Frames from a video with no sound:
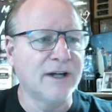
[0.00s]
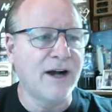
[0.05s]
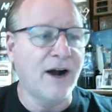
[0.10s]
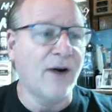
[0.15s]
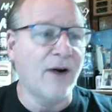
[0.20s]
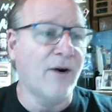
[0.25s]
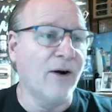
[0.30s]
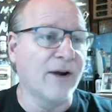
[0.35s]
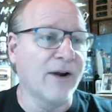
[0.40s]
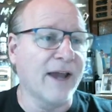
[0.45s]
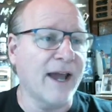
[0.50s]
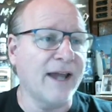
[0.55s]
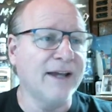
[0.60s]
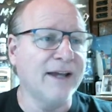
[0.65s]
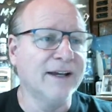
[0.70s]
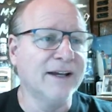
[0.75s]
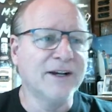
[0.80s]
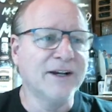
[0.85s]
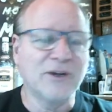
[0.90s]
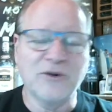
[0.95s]
Oh, okay.
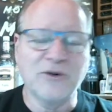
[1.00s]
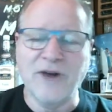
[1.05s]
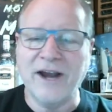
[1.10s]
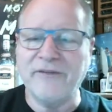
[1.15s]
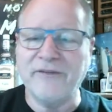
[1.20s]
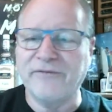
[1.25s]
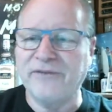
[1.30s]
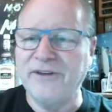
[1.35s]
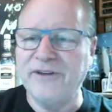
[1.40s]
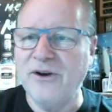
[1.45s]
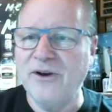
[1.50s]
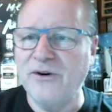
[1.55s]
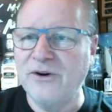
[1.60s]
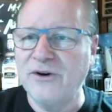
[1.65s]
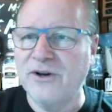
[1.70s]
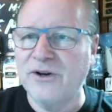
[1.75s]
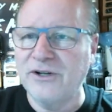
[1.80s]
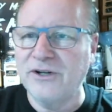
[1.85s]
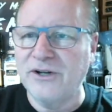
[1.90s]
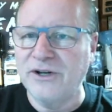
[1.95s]
Great for you.
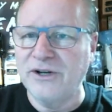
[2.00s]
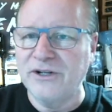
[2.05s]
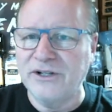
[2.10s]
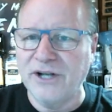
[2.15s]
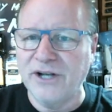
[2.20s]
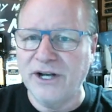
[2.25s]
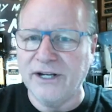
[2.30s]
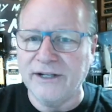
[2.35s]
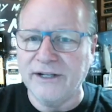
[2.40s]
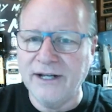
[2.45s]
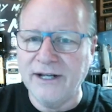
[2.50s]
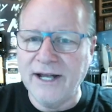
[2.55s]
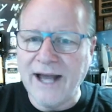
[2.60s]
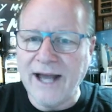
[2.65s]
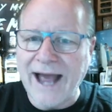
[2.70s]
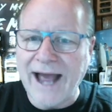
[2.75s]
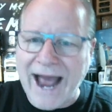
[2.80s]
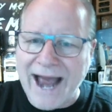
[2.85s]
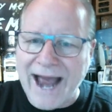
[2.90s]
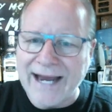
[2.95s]
Good.
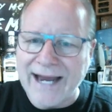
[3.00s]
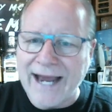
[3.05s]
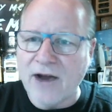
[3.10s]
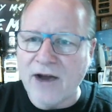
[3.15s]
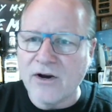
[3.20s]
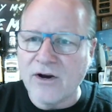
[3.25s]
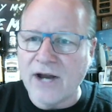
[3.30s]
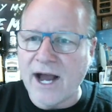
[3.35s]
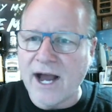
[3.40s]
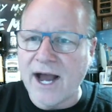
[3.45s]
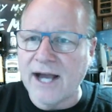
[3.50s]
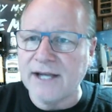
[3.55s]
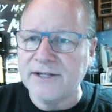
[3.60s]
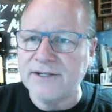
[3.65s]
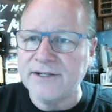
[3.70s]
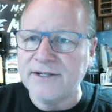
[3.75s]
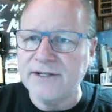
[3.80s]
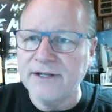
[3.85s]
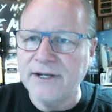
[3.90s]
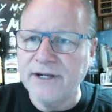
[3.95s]
Hang out,
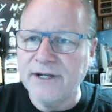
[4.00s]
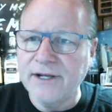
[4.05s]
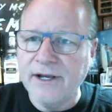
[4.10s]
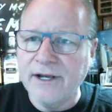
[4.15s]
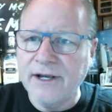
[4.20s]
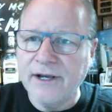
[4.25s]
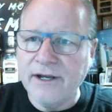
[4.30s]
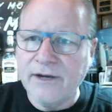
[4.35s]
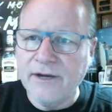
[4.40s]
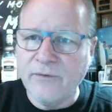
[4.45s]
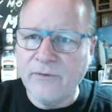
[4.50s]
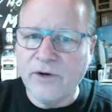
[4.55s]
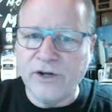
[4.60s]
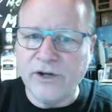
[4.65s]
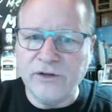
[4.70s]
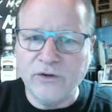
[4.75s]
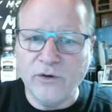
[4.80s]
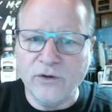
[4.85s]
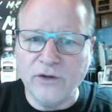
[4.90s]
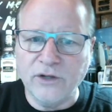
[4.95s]
guys. We're going
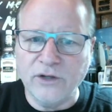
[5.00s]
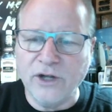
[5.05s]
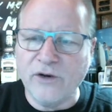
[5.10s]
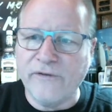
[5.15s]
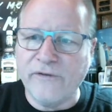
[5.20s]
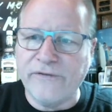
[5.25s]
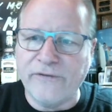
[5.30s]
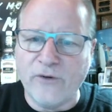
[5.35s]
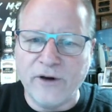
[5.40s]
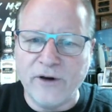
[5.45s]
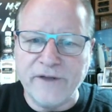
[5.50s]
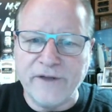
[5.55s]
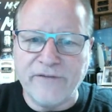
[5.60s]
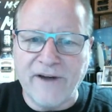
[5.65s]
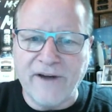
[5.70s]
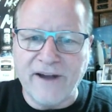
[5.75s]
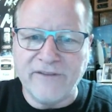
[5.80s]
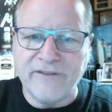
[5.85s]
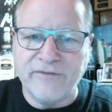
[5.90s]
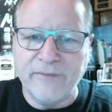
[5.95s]
to do a little
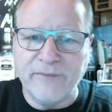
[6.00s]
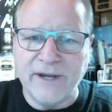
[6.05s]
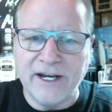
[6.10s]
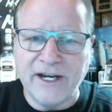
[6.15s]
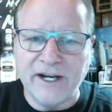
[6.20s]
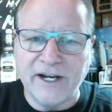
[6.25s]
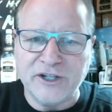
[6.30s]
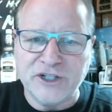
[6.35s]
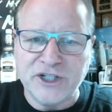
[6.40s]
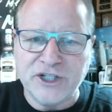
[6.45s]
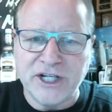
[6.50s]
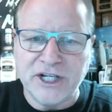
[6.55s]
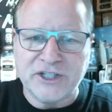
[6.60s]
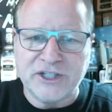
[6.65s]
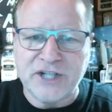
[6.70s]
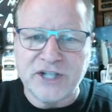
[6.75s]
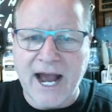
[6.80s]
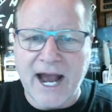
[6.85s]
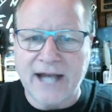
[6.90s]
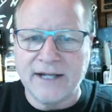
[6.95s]
45-minute of
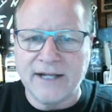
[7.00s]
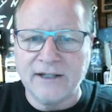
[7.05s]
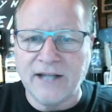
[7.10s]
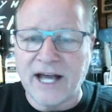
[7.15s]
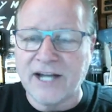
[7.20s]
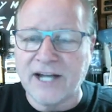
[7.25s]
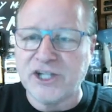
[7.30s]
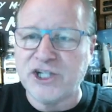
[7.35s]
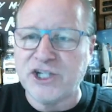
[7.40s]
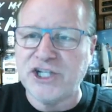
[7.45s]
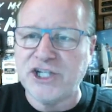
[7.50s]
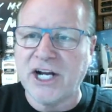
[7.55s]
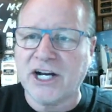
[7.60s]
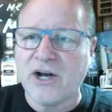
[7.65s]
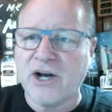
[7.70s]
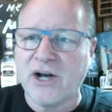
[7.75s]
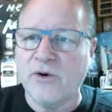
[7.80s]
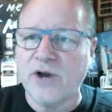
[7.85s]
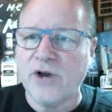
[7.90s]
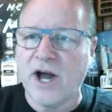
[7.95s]
chit-chatting. A lot of shit
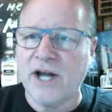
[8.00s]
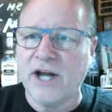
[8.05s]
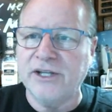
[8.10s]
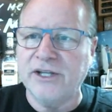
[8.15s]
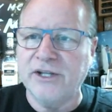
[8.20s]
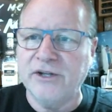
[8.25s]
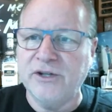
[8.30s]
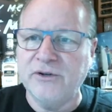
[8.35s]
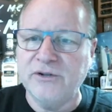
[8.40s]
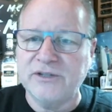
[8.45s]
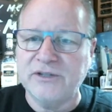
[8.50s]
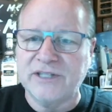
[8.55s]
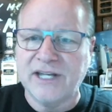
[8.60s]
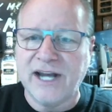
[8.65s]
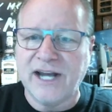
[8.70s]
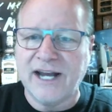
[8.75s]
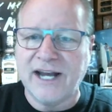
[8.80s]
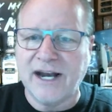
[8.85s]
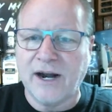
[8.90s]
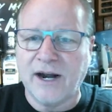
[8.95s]
going on in the news
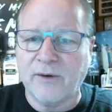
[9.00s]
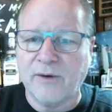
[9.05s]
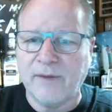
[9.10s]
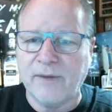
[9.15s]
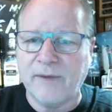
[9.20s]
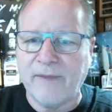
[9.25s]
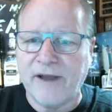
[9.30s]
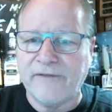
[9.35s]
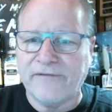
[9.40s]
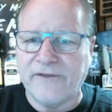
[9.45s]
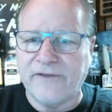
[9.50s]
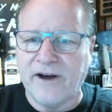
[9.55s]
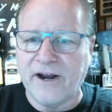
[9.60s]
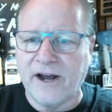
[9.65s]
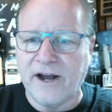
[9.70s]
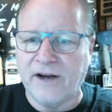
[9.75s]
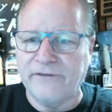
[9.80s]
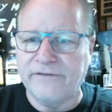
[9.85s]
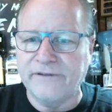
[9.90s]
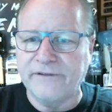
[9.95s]
today that I'm going to make fun
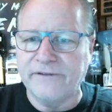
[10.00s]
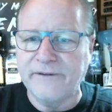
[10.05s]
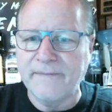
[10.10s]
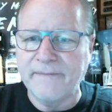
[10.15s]
of.